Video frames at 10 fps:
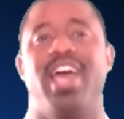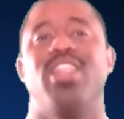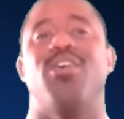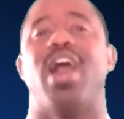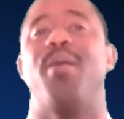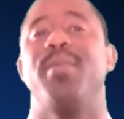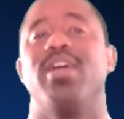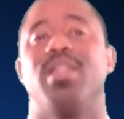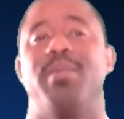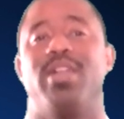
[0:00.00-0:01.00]
Hello, I'm
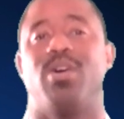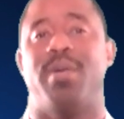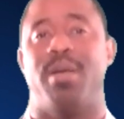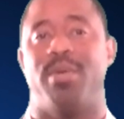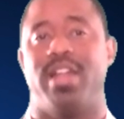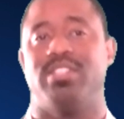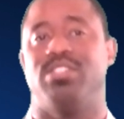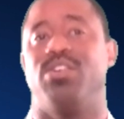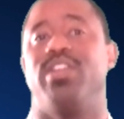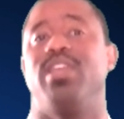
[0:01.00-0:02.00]
Maryland medical malpractice
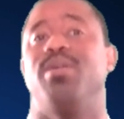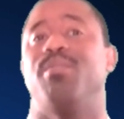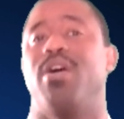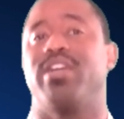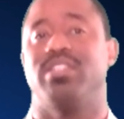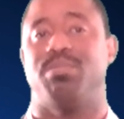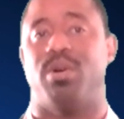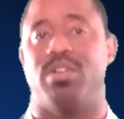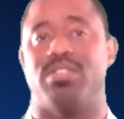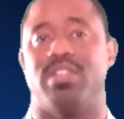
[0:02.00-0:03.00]
attorney Marcus
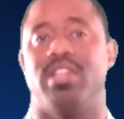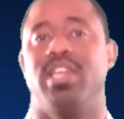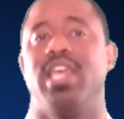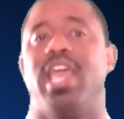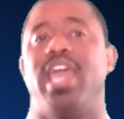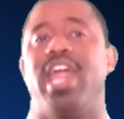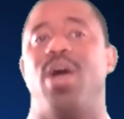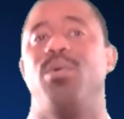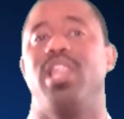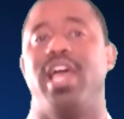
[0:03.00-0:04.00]
Boston, and
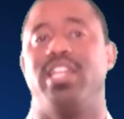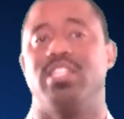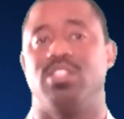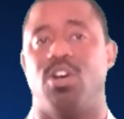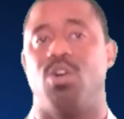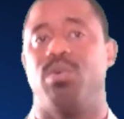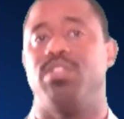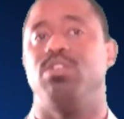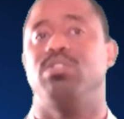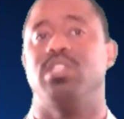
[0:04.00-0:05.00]
I would like to talk
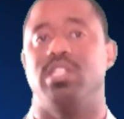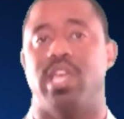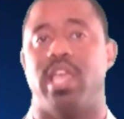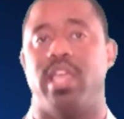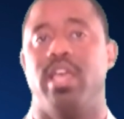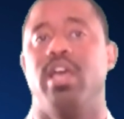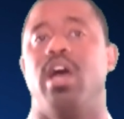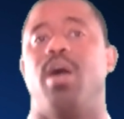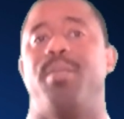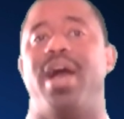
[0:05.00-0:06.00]
with you today
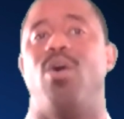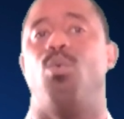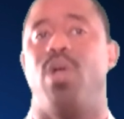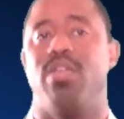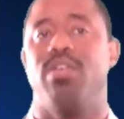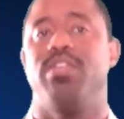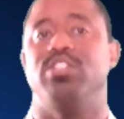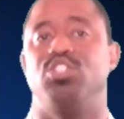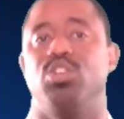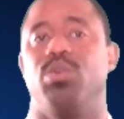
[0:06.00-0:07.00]
about whether the
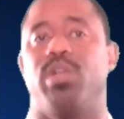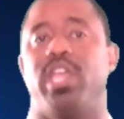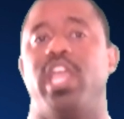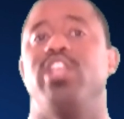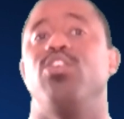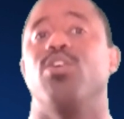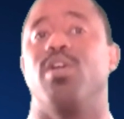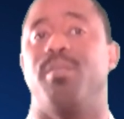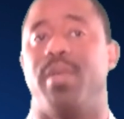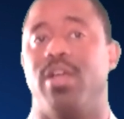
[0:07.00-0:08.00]
jury in
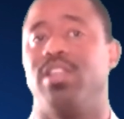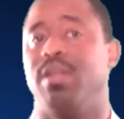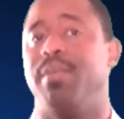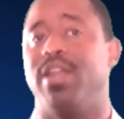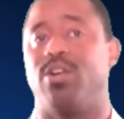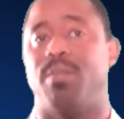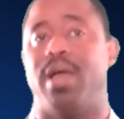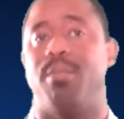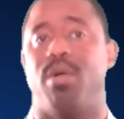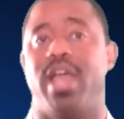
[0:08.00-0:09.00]
your Maryland medical
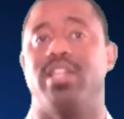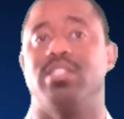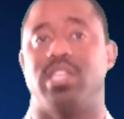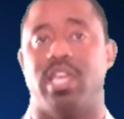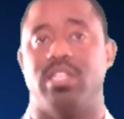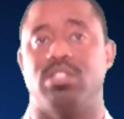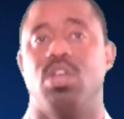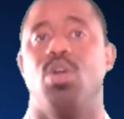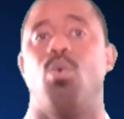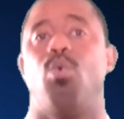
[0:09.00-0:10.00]
malpractice case
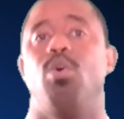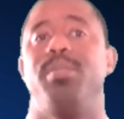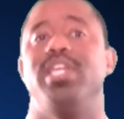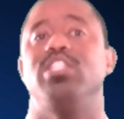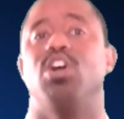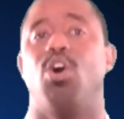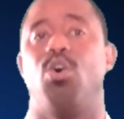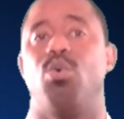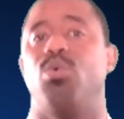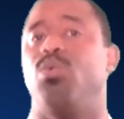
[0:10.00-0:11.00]
will be
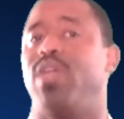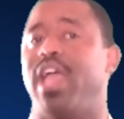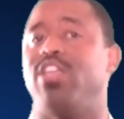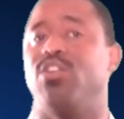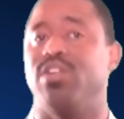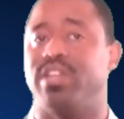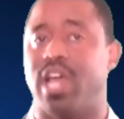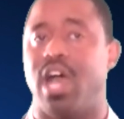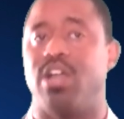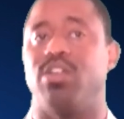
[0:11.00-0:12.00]
told that your
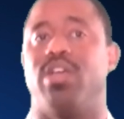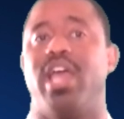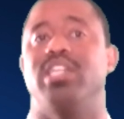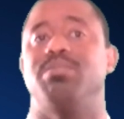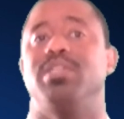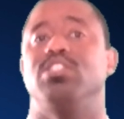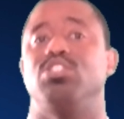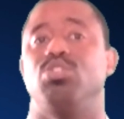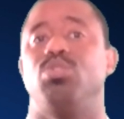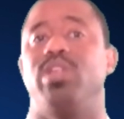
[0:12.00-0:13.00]
doctor has been
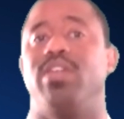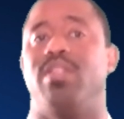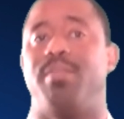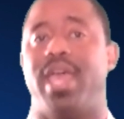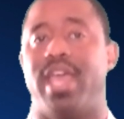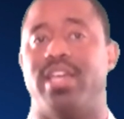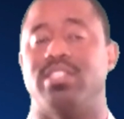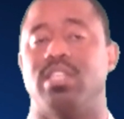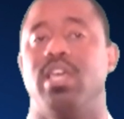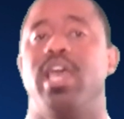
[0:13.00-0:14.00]
sued in the
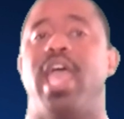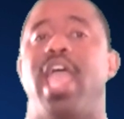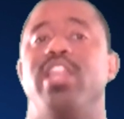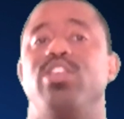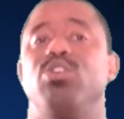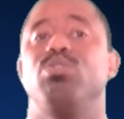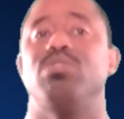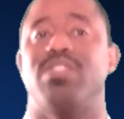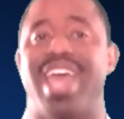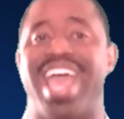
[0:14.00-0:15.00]
past and
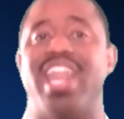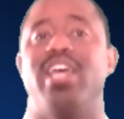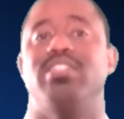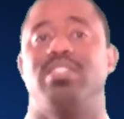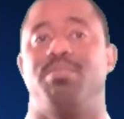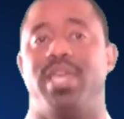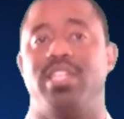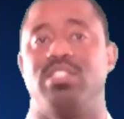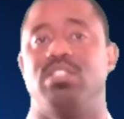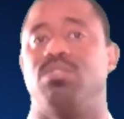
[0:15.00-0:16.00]
use that as the
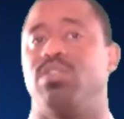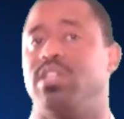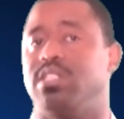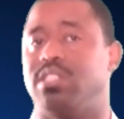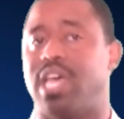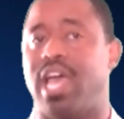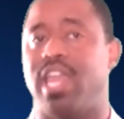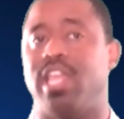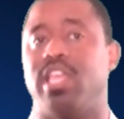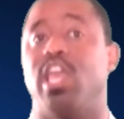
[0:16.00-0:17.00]
basis for
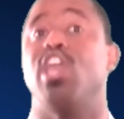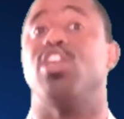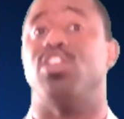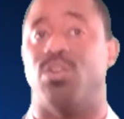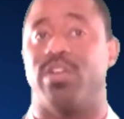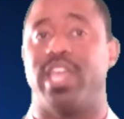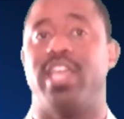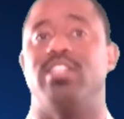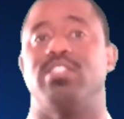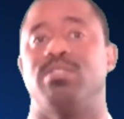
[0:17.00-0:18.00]
deciding your
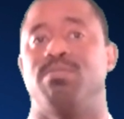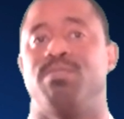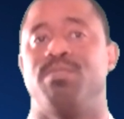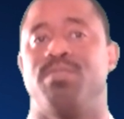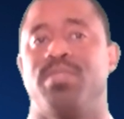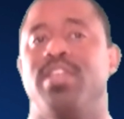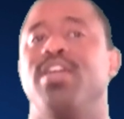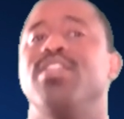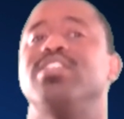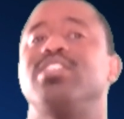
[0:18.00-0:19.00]
case.
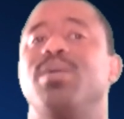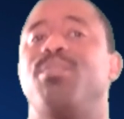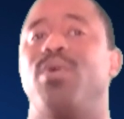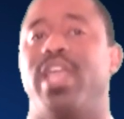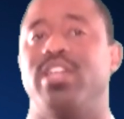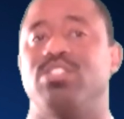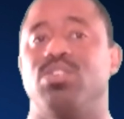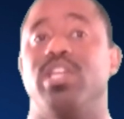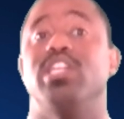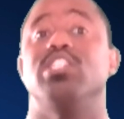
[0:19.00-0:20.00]
The simple
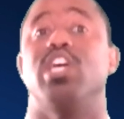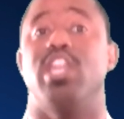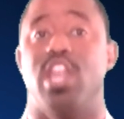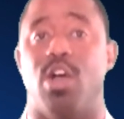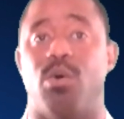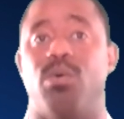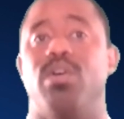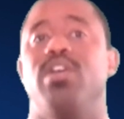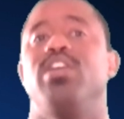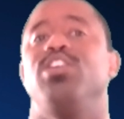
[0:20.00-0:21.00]
answer is
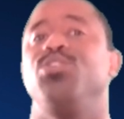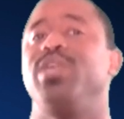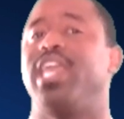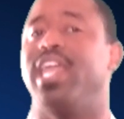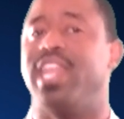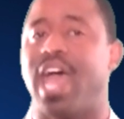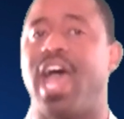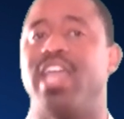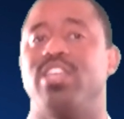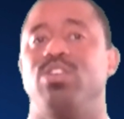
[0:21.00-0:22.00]
no. You
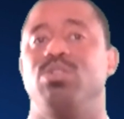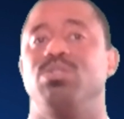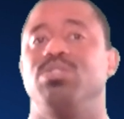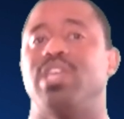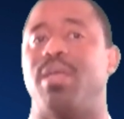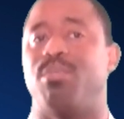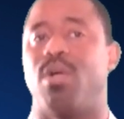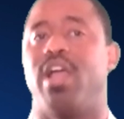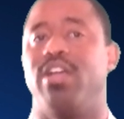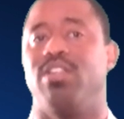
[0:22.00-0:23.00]
cannot use a
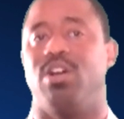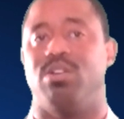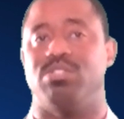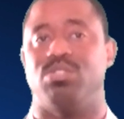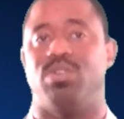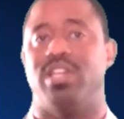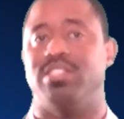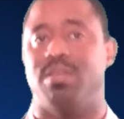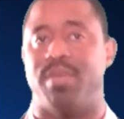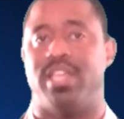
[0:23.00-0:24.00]
prior lawsuit
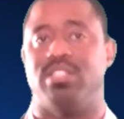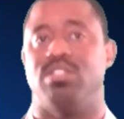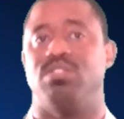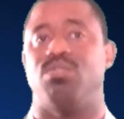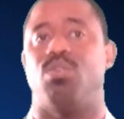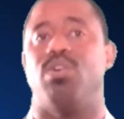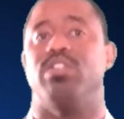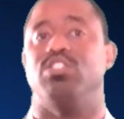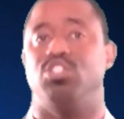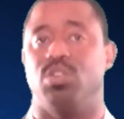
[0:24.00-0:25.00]
as the basis for
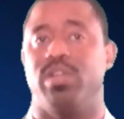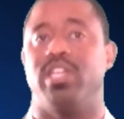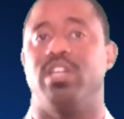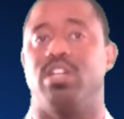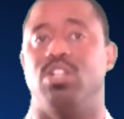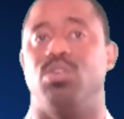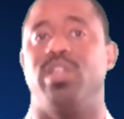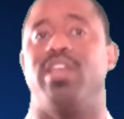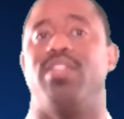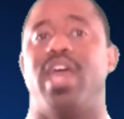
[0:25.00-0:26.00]
a jury
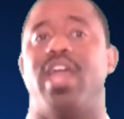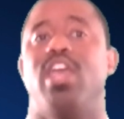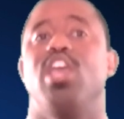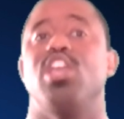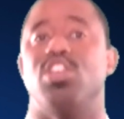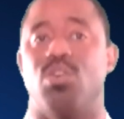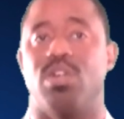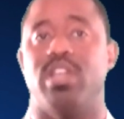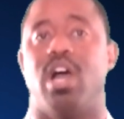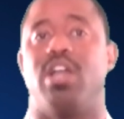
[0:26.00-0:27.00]
concluding that
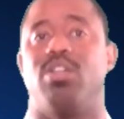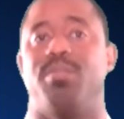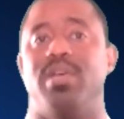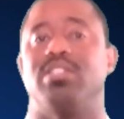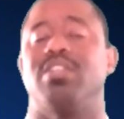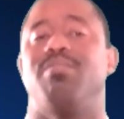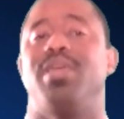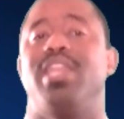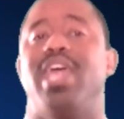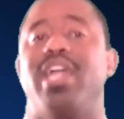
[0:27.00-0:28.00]
your doctor must have
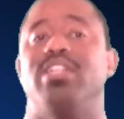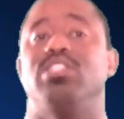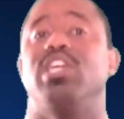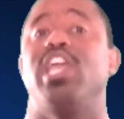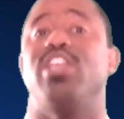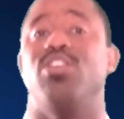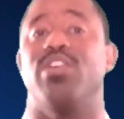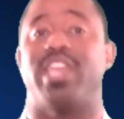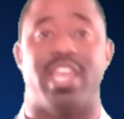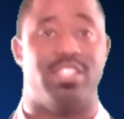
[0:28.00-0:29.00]
been negligent in
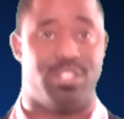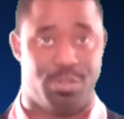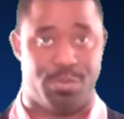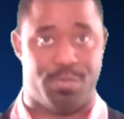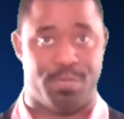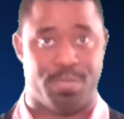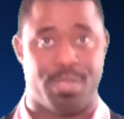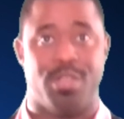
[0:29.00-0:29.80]
your case too.